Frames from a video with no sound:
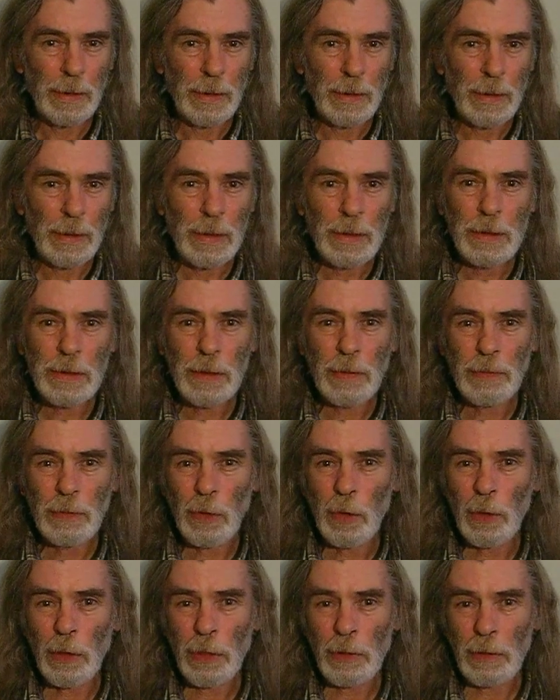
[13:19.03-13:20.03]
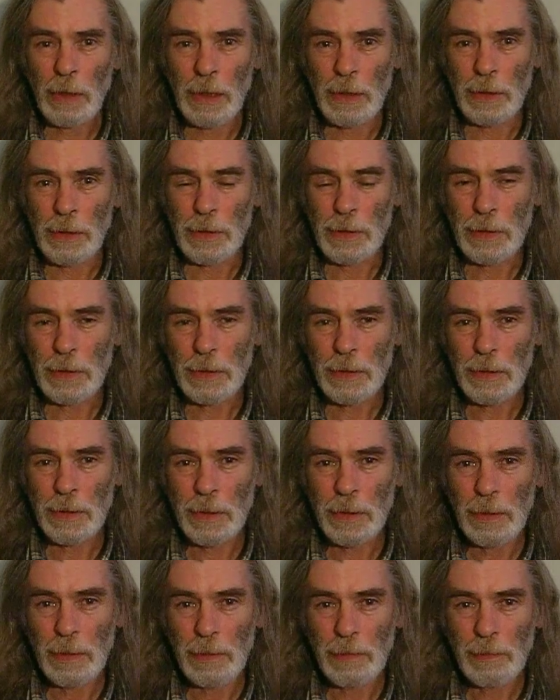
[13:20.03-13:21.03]
Each of your threads
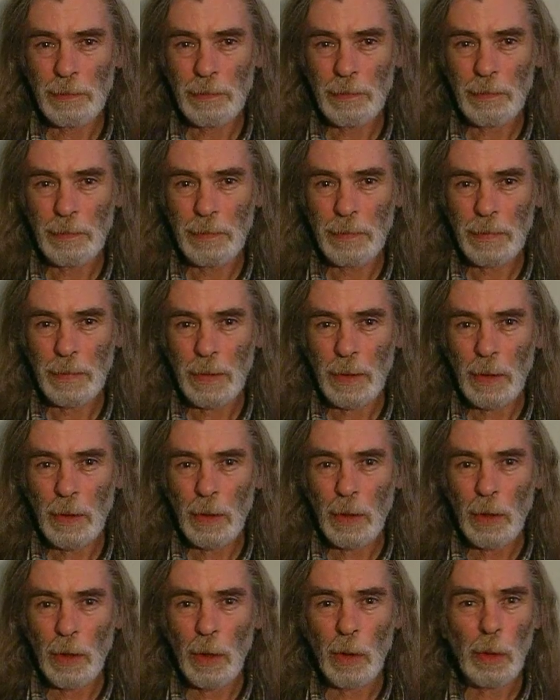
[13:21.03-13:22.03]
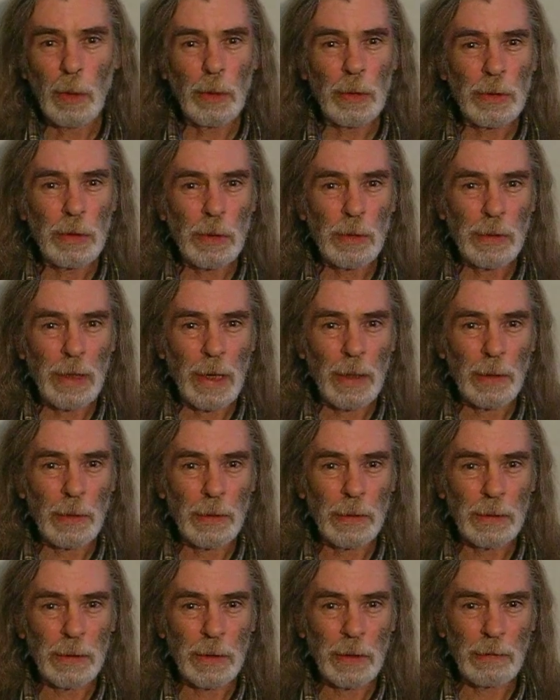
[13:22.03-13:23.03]
holds you
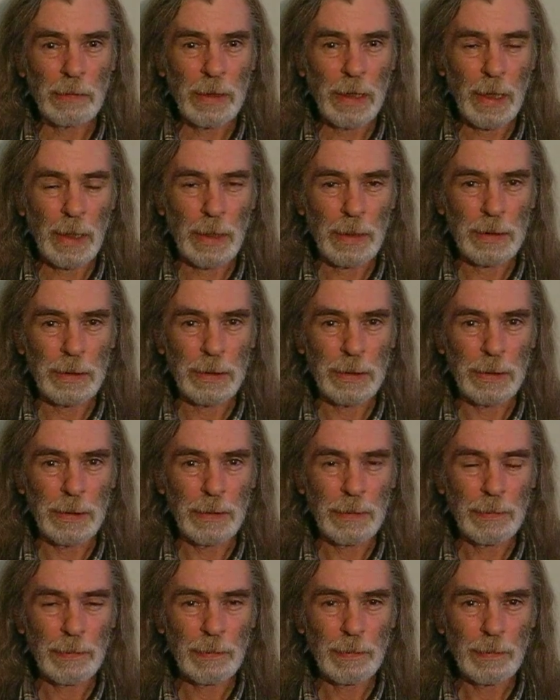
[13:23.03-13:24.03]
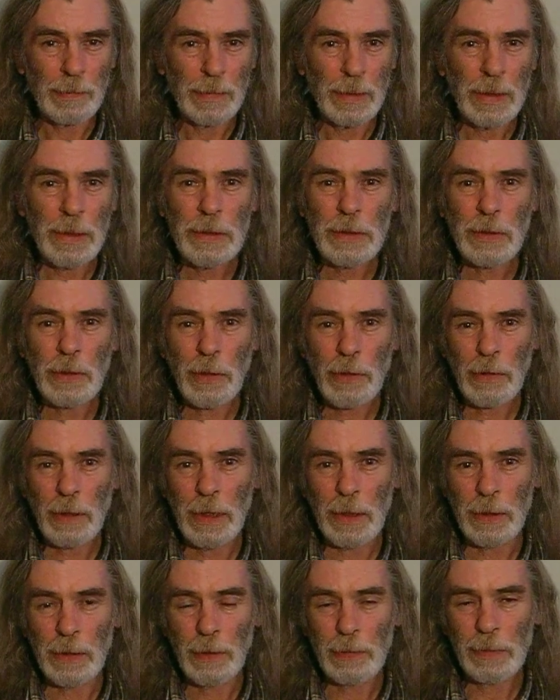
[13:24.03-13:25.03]
down to reality, each
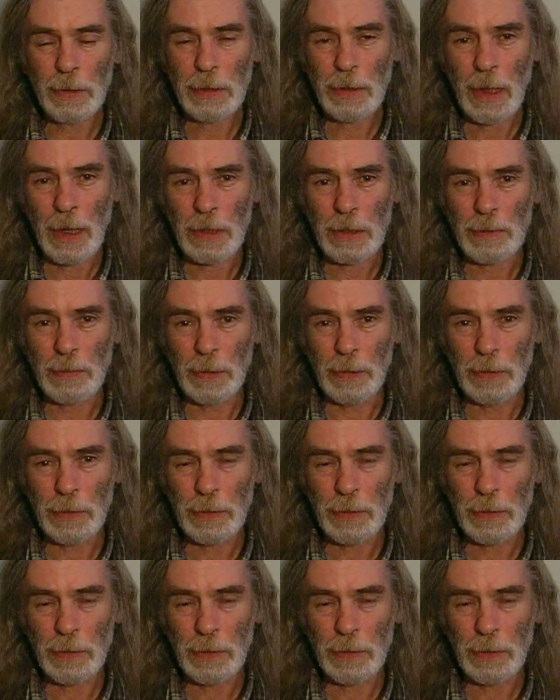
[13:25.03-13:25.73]
thread of attachment